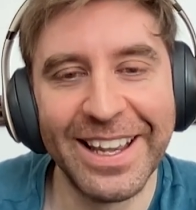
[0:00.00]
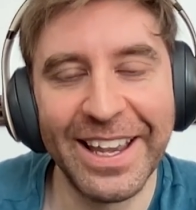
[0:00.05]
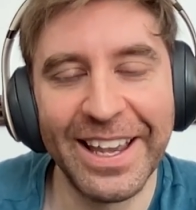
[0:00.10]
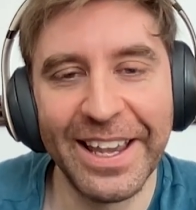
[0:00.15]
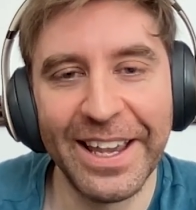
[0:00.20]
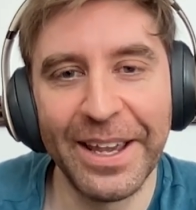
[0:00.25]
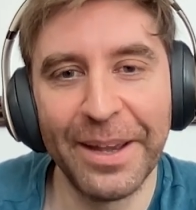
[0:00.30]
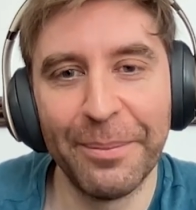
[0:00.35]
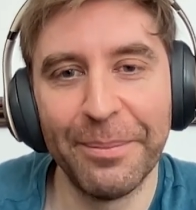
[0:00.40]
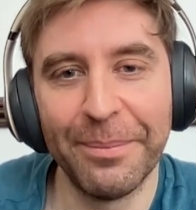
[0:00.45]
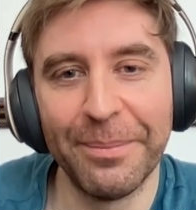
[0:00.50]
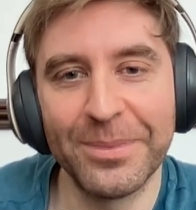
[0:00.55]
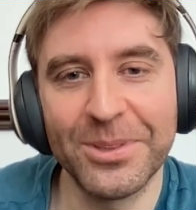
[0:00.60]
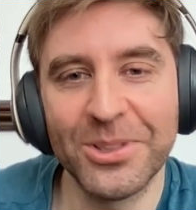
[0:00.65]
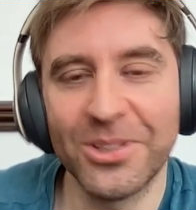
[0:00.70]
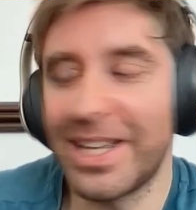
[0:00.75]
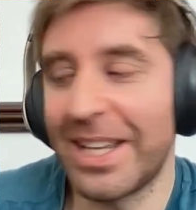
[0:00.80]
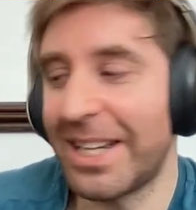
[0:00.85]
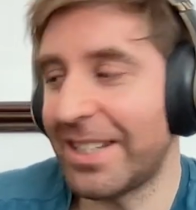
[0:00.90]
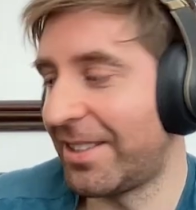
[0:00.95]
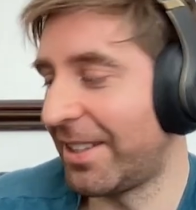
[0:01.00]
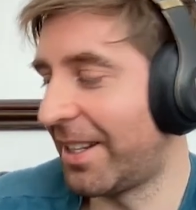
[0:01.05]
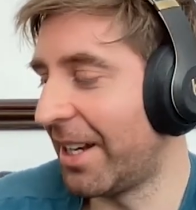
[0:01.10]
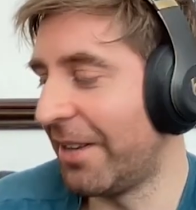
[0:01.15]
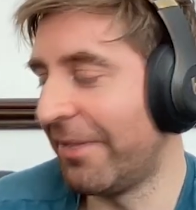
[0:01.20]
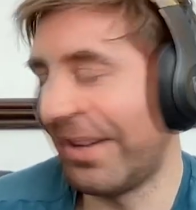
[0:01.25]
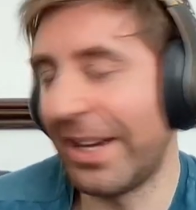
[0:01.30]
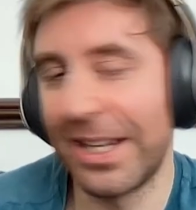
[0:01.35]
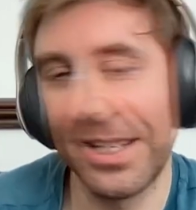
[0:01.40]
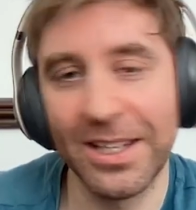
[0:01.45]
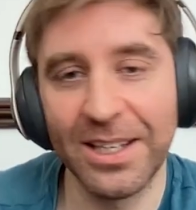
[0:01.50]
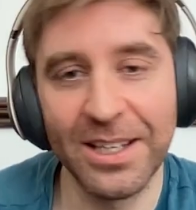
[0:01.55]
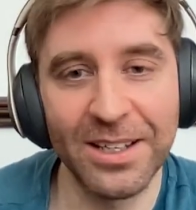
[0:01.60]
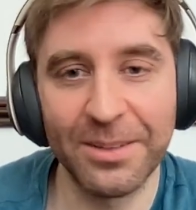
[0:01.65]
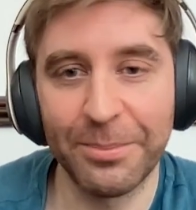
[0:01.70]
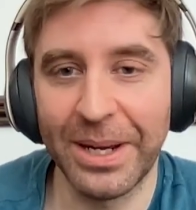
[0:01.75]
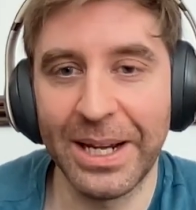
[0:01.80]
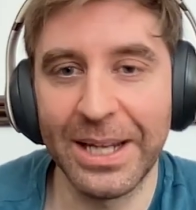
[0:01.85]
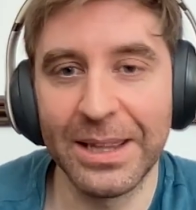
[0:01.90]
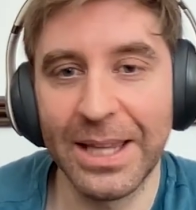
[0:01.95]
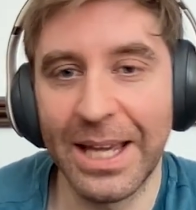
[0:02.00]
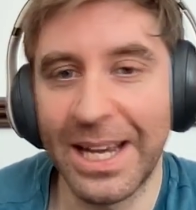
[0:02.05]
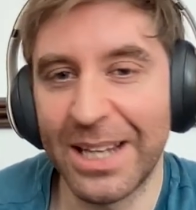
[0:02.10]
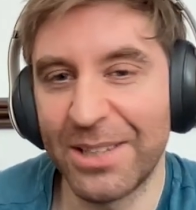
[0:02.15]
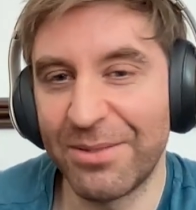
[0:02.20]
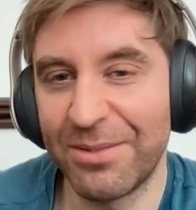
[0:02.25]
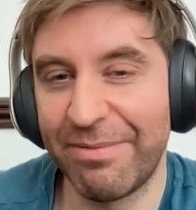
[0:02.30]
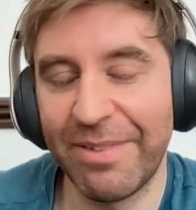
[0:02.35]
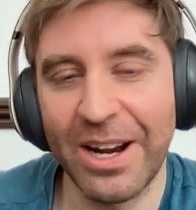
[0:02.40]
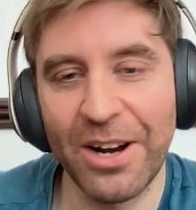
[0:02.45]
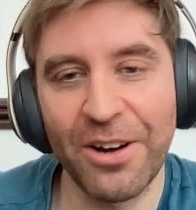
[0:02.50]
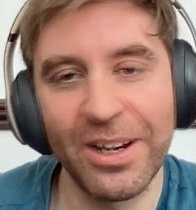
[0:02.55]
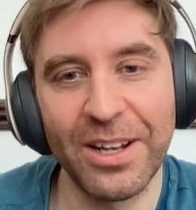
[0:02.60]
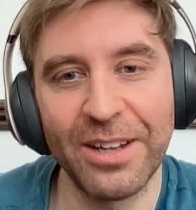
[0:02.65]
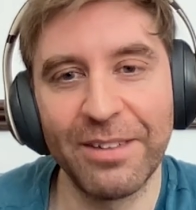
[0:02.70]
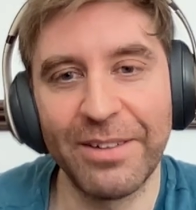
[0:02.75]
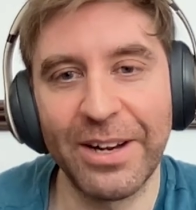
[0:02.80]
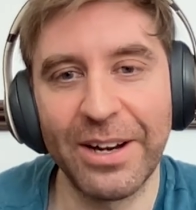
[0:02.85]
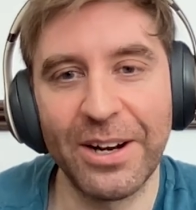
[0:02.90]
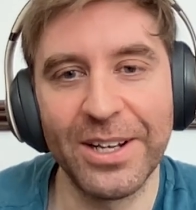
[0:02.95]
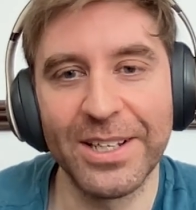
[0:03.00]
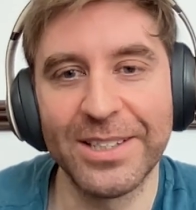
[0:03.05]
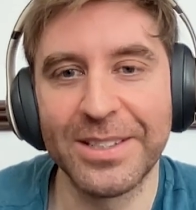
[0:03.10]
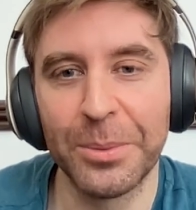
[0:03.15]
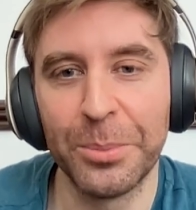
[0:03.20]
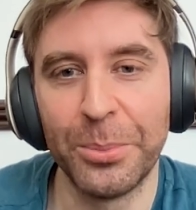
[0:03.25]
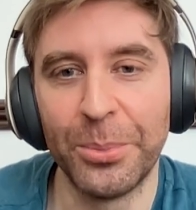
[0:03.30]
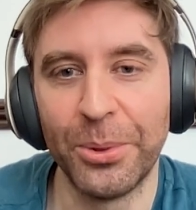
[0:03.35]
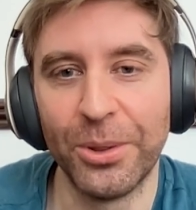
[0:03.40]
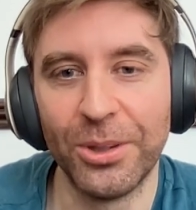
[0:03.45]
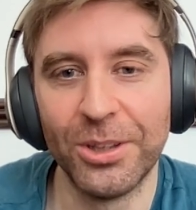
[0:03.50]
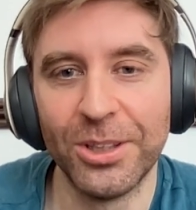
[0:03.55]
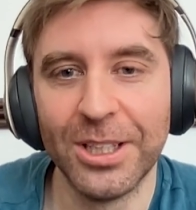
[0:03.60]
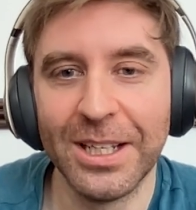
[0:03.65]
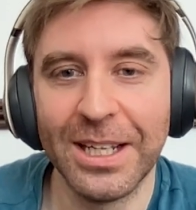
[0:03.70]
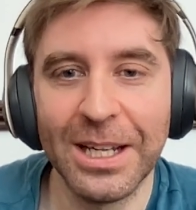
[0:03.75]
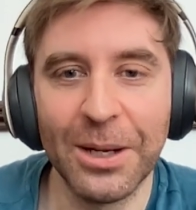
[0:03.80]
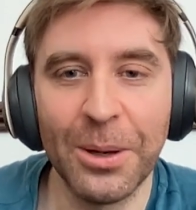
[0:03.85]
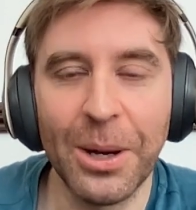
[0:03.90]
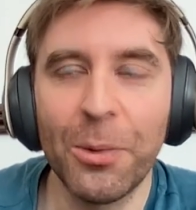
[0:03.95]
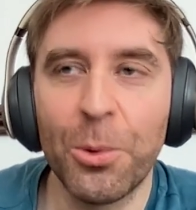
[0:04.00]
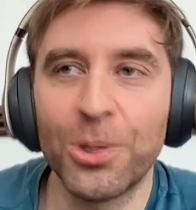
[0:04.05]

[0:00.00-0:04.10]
So that's the kind of idea behind that. Very, very simple.